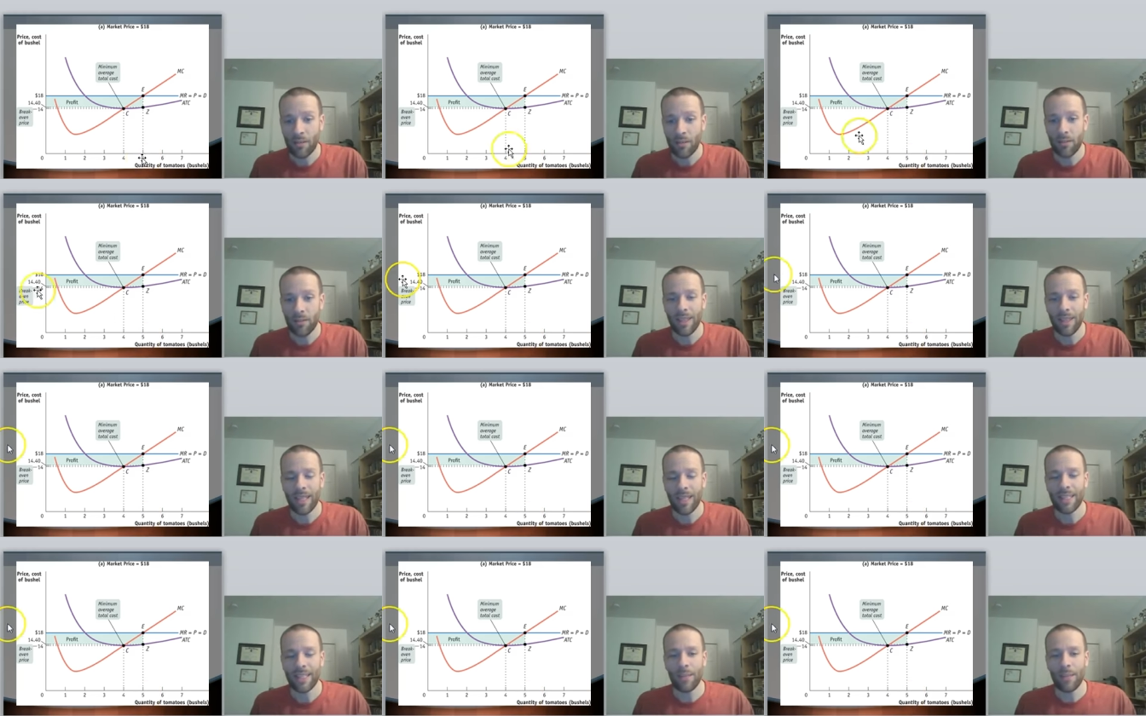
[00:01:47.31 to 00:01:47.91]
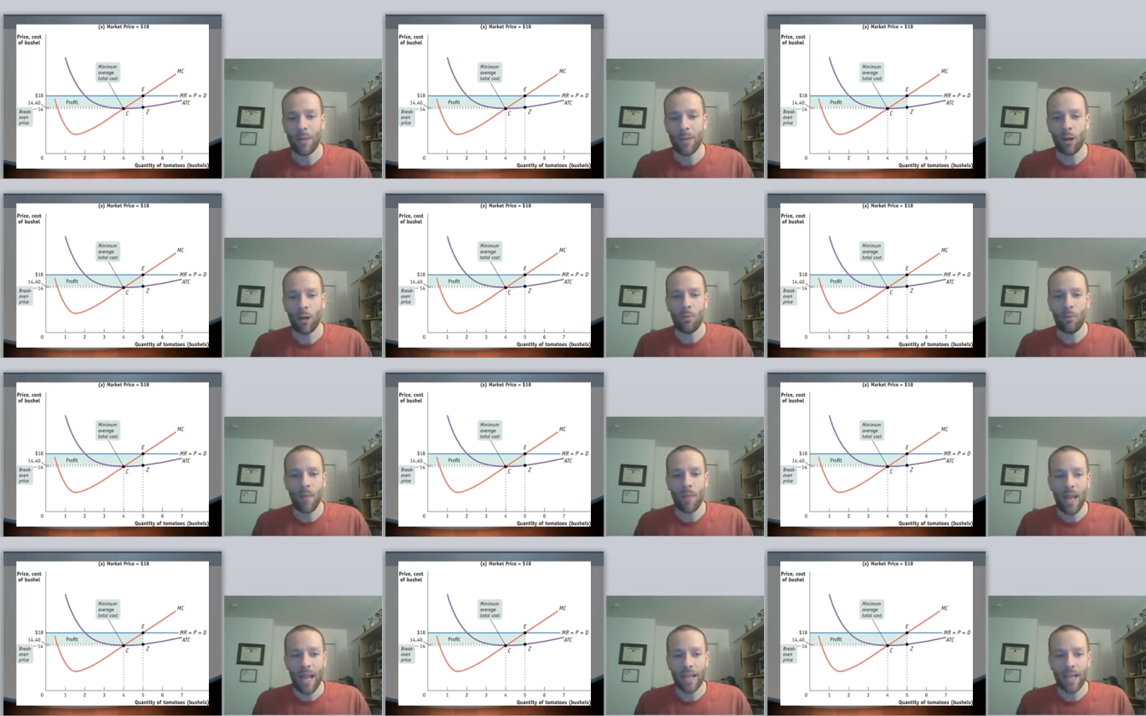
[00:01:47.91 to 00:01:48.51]
Right, that's going to be our
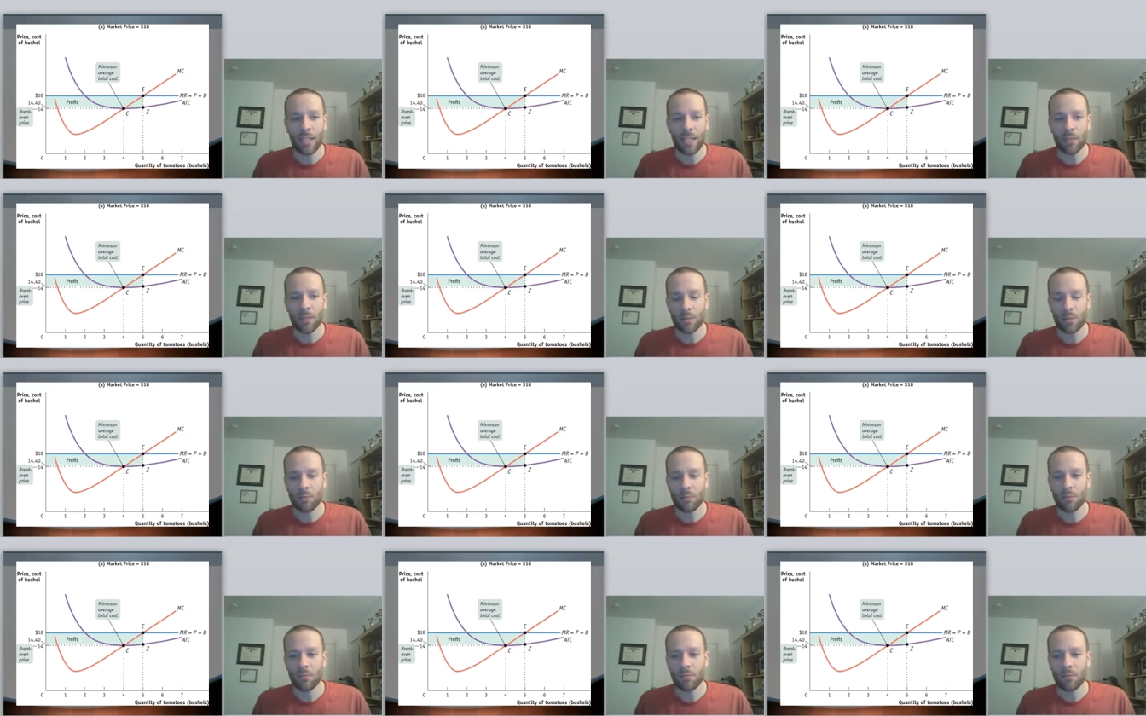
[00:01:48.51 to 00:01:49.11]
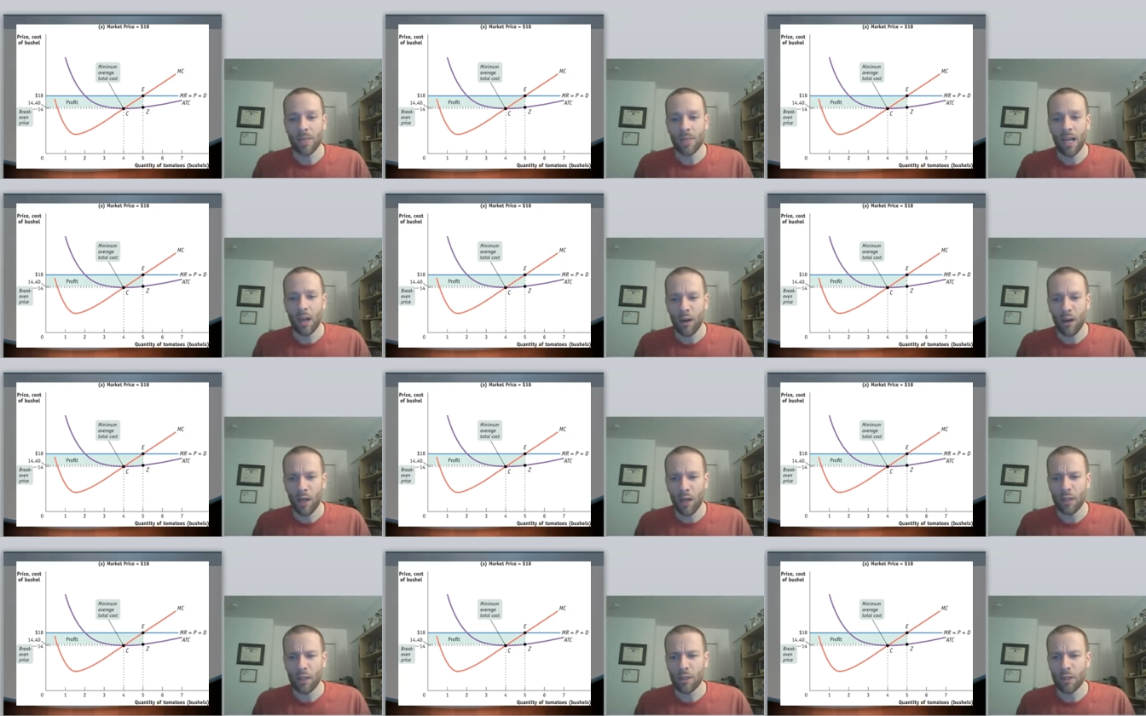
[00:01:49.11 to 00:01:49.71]
maximum
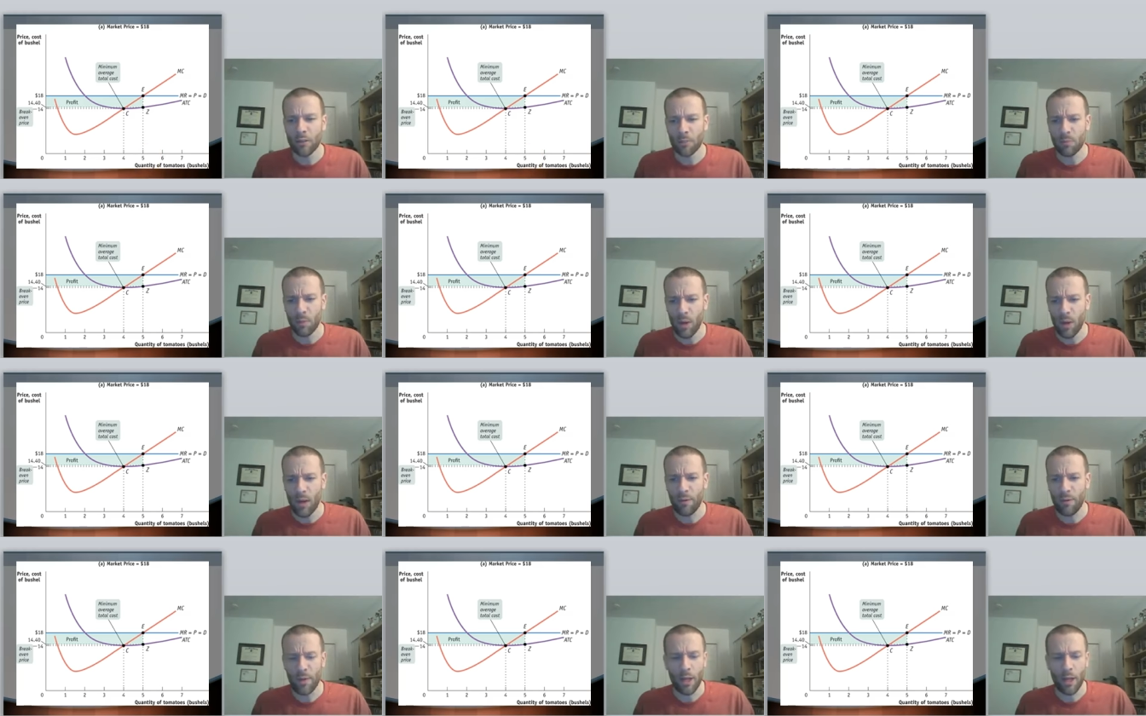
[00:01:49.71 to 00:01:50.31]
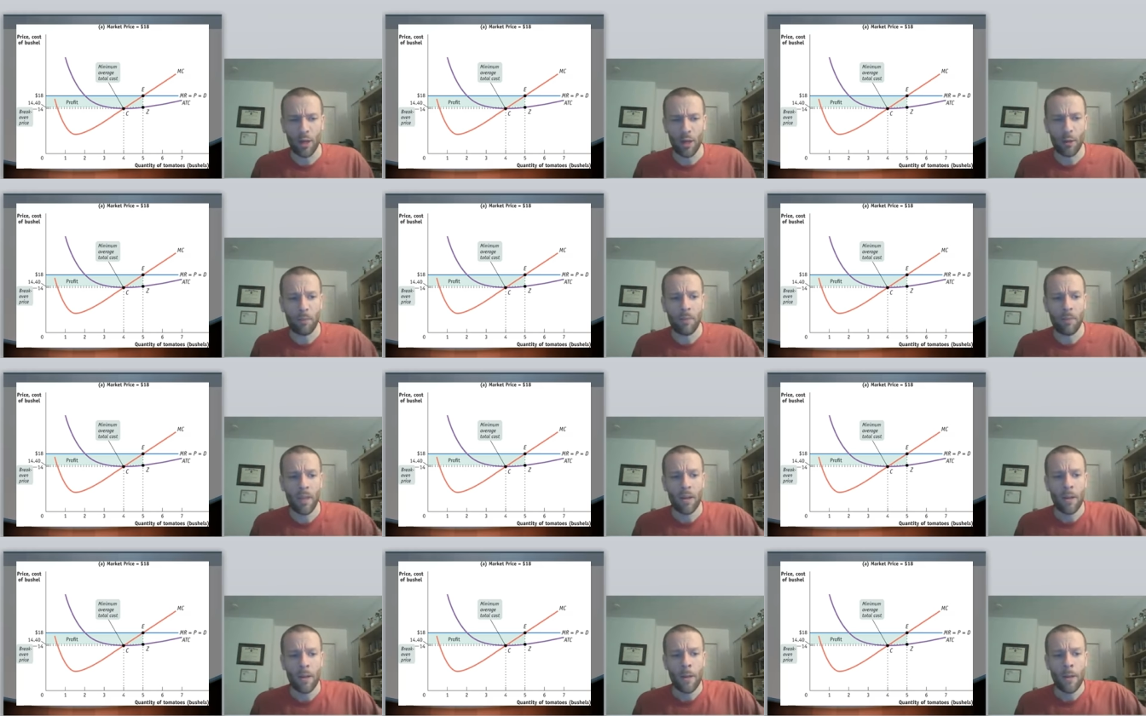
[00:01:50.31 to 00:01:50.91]
area of profit here.
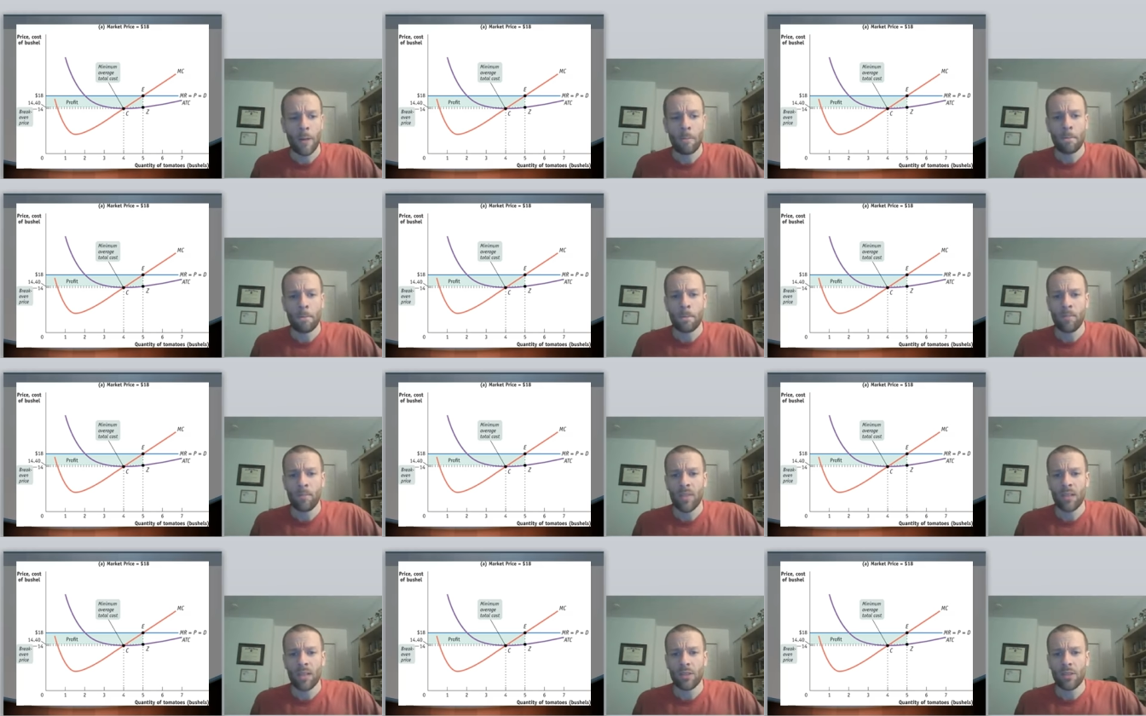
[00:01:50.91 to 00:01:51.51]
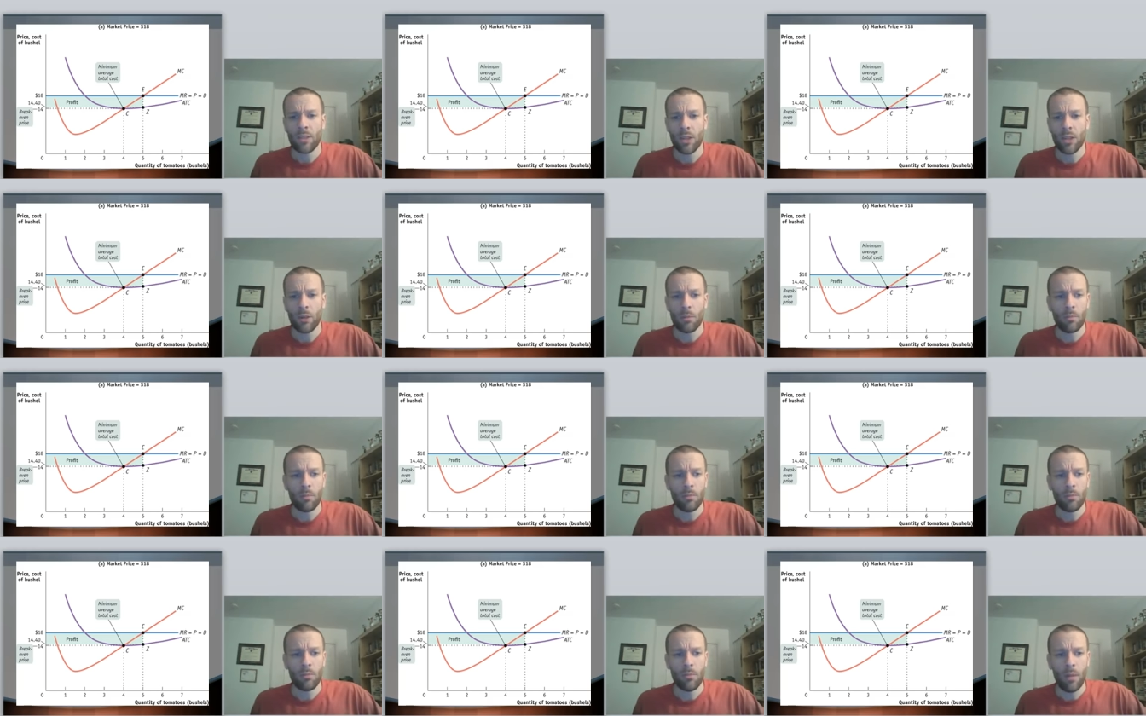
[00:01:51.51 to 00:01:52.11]

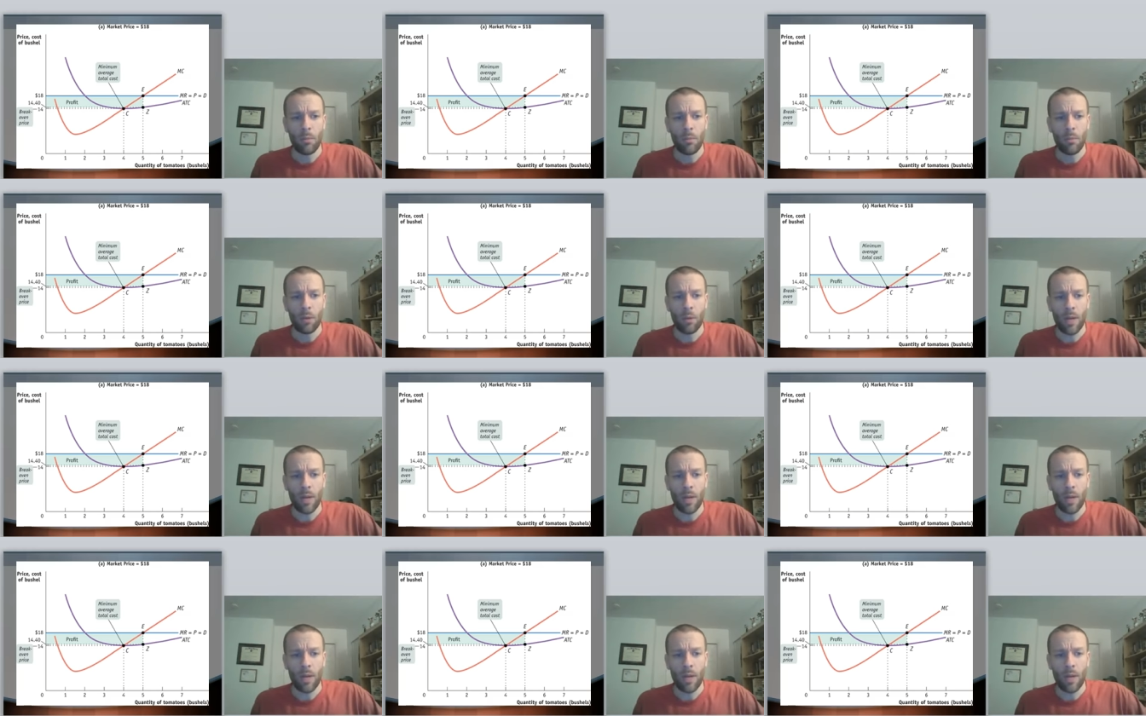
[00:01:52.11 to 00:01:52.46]
So remember,